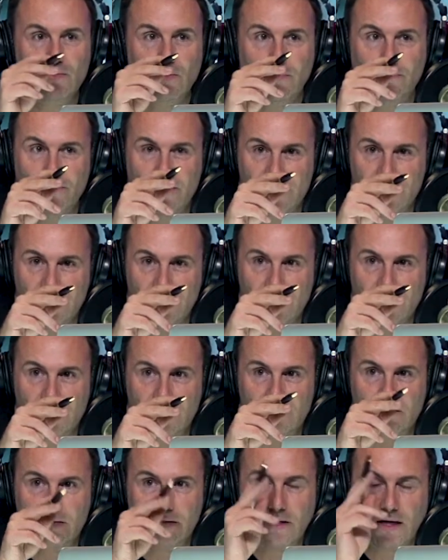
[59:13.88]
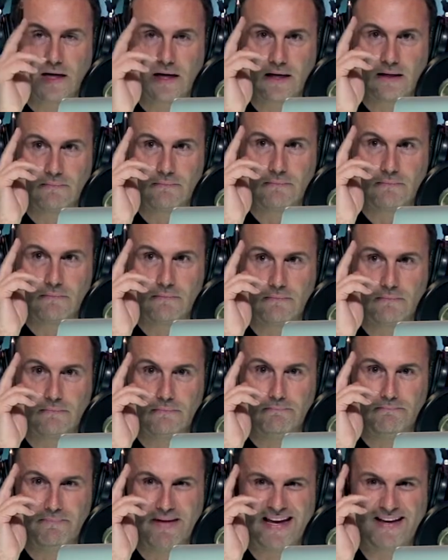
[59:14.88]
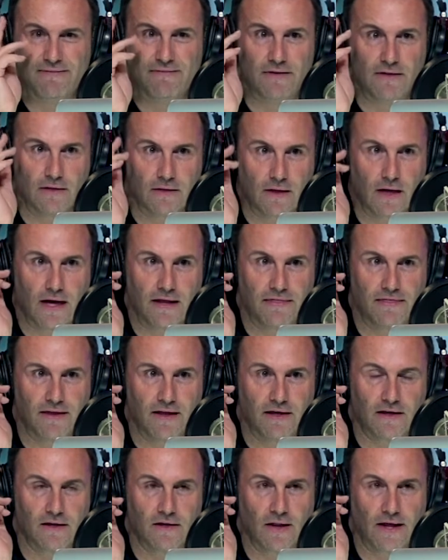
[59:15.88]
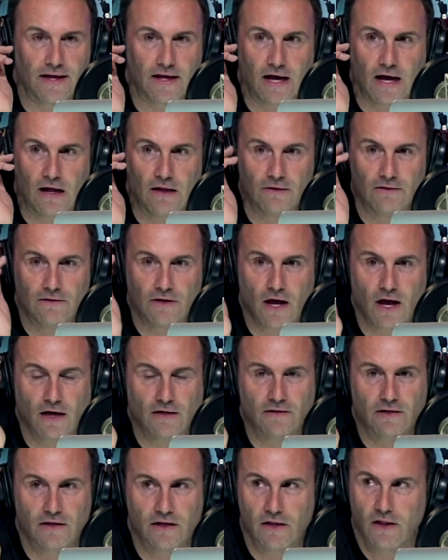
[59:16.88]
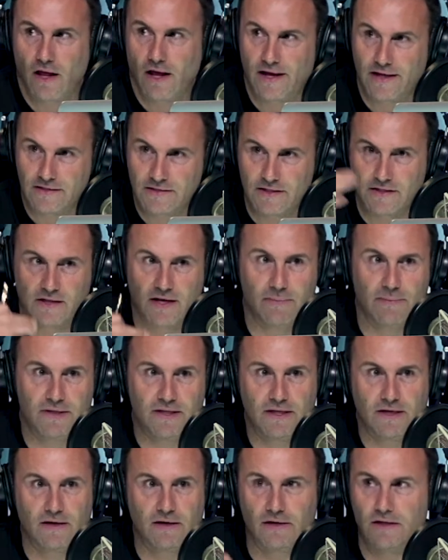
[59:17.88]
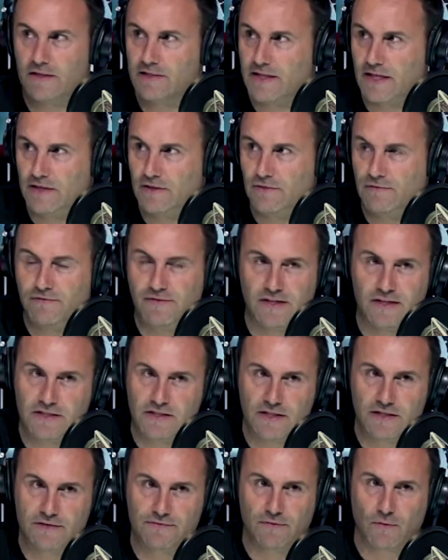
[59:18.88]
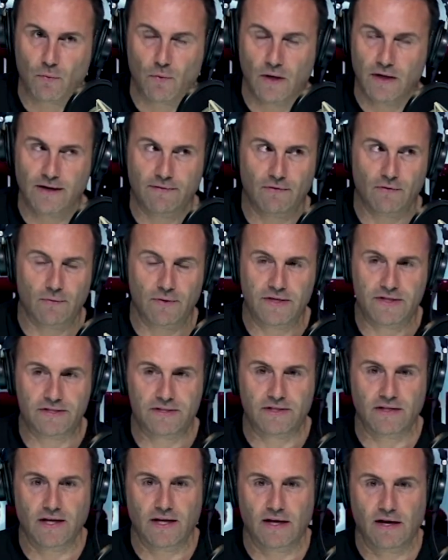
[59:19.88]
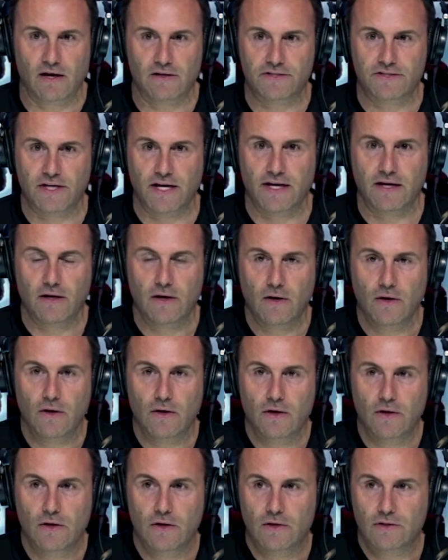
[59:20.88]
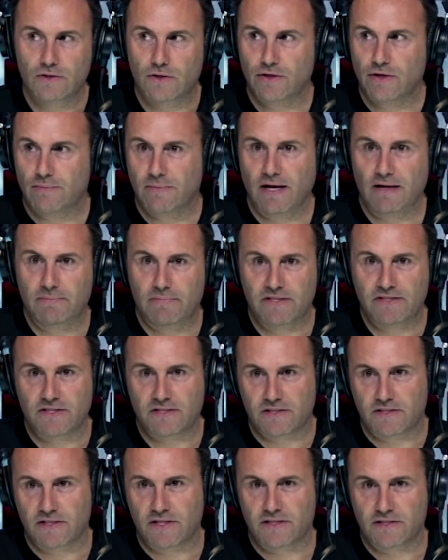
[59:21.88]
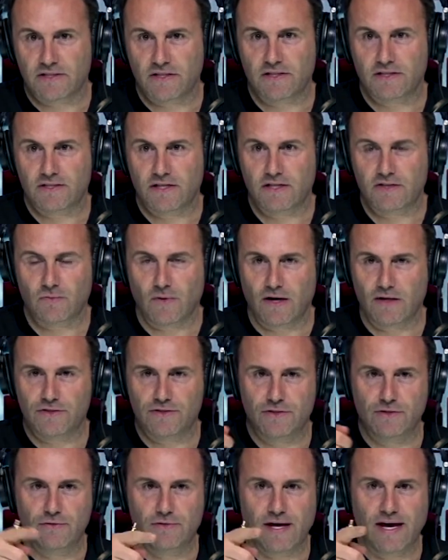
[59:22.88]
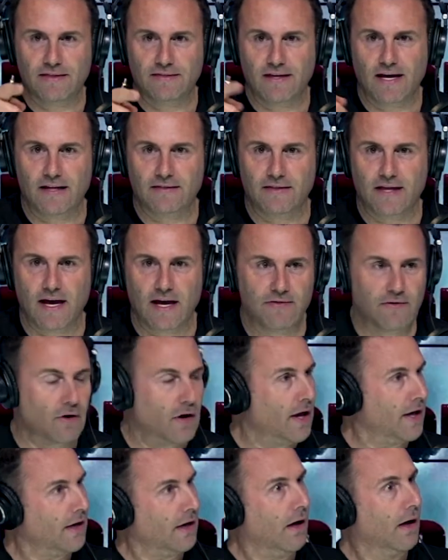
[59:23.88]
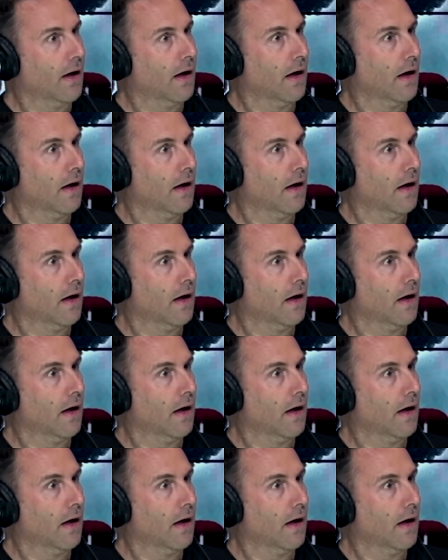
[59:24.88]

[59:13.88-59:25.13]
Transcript: also a business uh, maven, I think. Like I'll talk to clients that come in here because they do VTs for whatever reason, and I'll say, "So your main business is this, this, this. Why don't you do that, that, that?" And they're like,